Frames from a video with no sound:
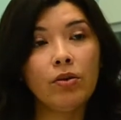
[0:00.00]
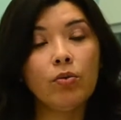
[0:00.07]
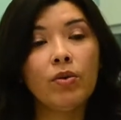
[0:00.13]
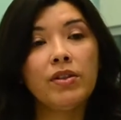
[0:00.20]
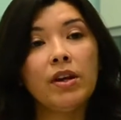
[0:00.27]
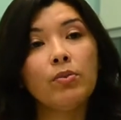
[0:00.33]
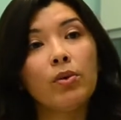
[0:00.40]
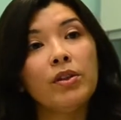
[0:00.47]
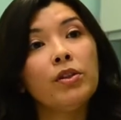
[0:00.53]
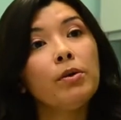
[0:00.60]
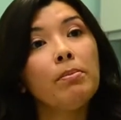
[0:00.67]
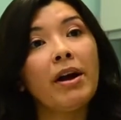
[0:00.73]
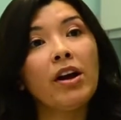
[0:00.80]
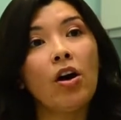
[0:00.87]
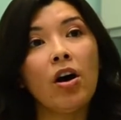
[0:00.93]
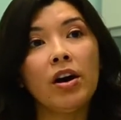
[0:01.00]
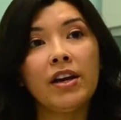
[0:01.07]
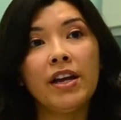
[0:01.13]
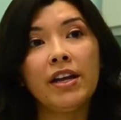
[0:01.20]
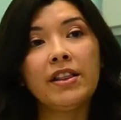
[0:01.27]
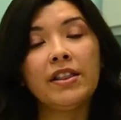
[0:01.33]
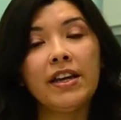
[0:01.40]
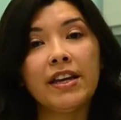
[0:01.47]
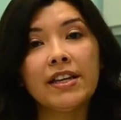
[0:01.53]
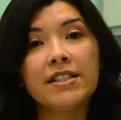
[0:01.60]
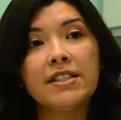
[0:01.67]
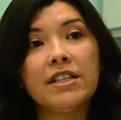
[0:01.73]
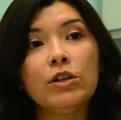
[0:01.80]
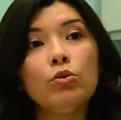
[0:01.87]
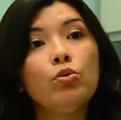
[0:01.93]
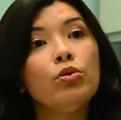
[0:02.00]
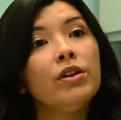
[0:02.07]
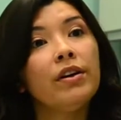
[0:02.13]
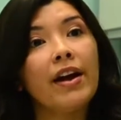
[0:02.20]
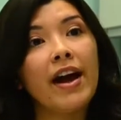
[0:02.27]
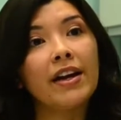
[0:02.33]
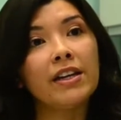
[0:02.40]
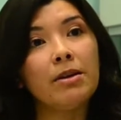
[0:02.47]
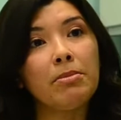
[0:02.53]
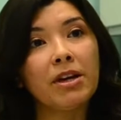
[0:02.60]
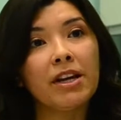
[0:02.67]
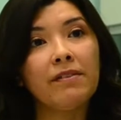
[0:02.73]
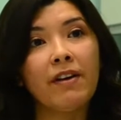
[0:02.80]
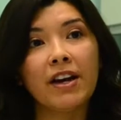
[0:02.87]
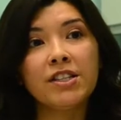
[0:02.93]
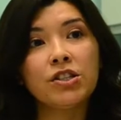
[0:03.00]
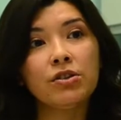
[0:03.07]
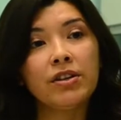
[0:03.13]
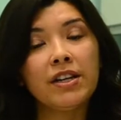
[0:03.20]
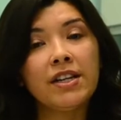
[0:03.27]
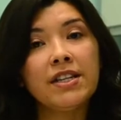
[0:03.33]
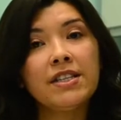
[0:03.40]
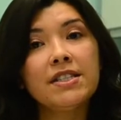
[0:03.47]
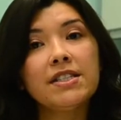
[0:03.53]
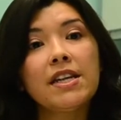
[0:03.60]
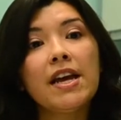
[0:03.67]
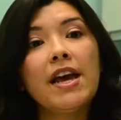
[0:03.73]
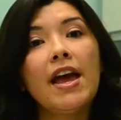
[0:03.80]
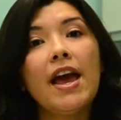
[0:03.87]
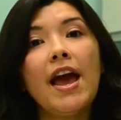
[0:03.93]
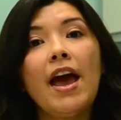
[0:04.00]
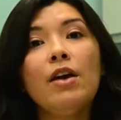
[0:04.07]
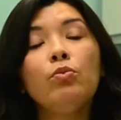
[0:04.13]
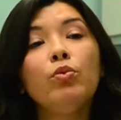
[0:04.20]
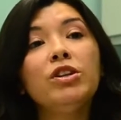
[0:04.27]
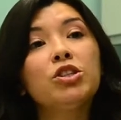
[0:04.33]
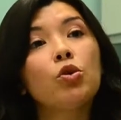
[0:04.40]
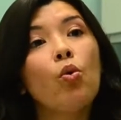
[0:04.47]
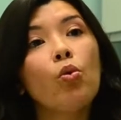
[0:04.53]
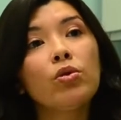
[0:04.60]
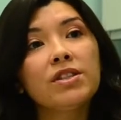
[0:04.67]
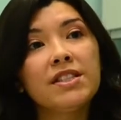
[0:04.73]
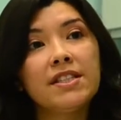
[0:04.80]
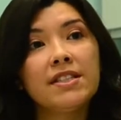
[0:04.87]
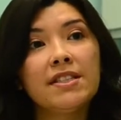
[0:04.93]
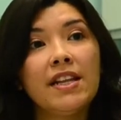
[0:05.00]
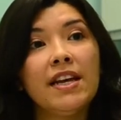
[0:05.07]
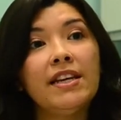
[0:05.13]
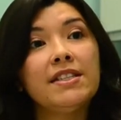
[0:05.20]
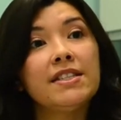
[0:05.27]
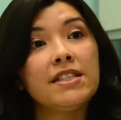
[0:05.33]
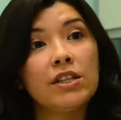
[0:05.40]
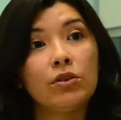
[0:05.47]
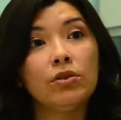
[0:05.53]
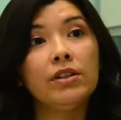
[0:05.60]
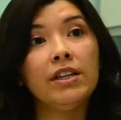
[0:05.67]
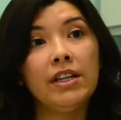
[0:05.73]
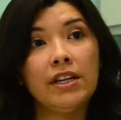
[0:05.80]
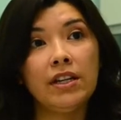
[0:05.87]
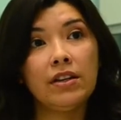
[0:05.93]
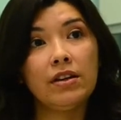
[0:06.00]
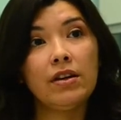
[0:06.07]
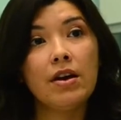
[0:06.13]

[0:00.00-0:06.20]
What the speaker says: When they run their My Audit, they can see who their academic advisor is and which courses they still need.